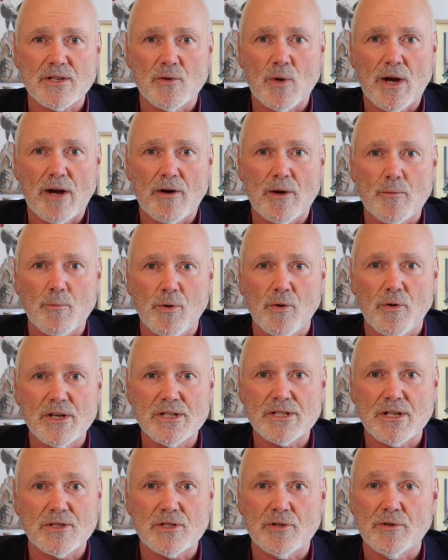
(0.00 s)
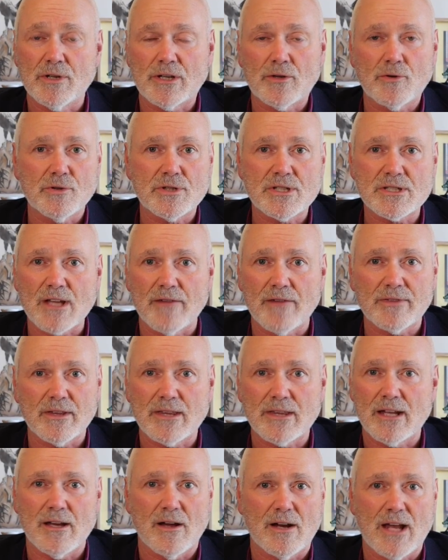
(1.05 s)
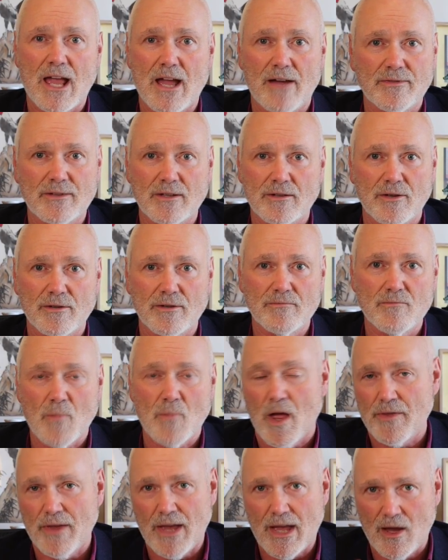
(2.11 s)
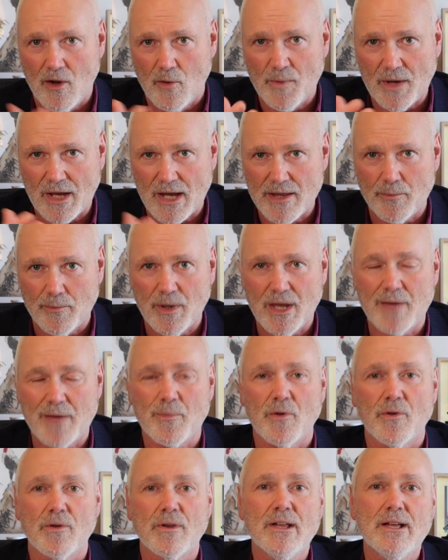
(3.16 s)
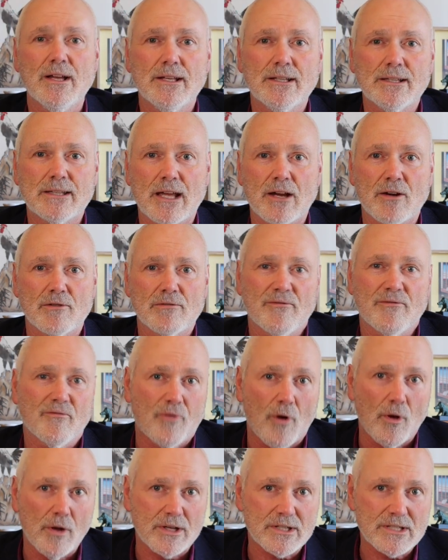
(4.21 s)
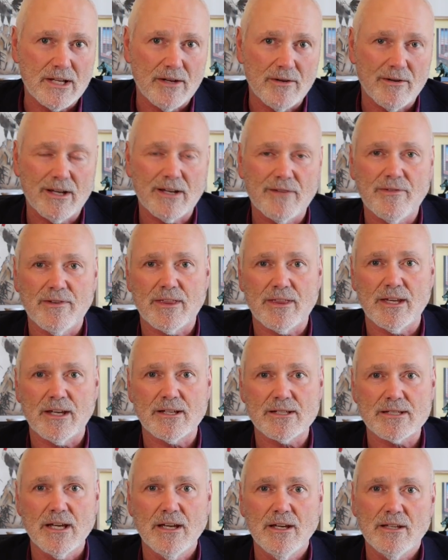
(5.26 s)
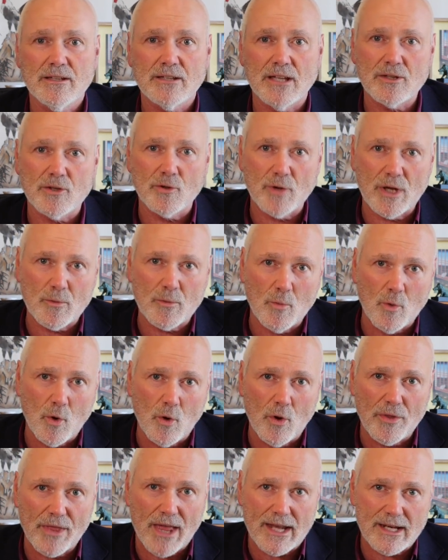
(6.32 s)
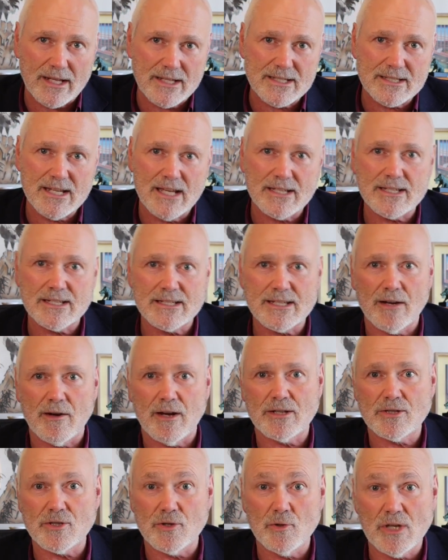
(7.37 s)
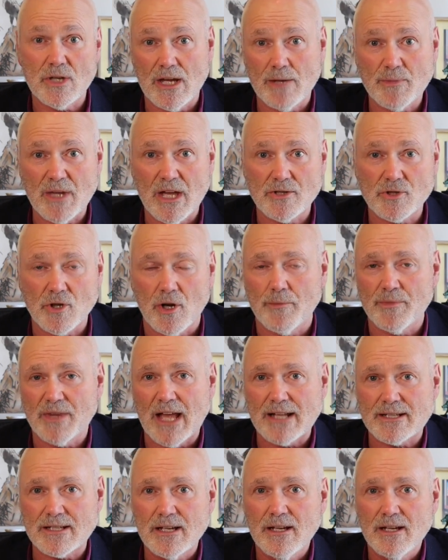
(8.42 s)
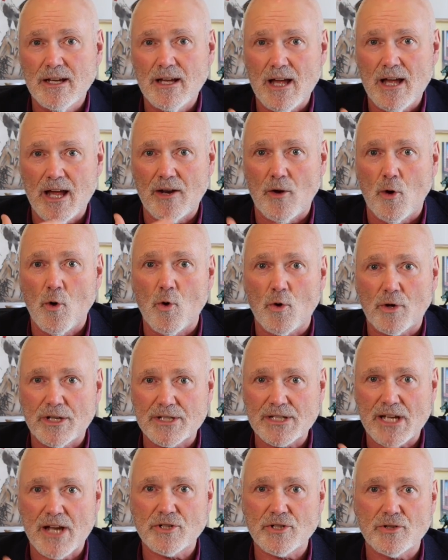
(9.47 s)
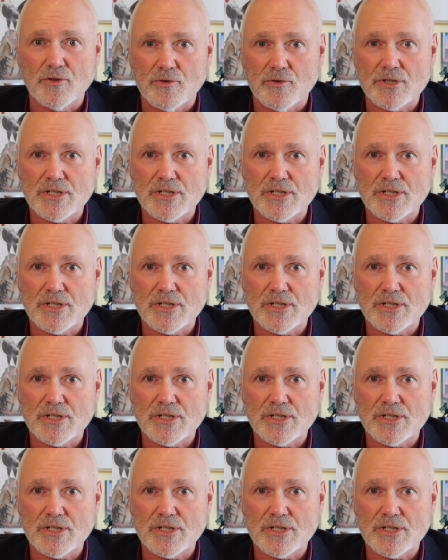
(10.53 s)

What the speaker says: are where employees are doing good stuff that they don't have to do. They're helping other people, they're volunteering for things, they're doing more than is necessary to keep their job. That's an organisational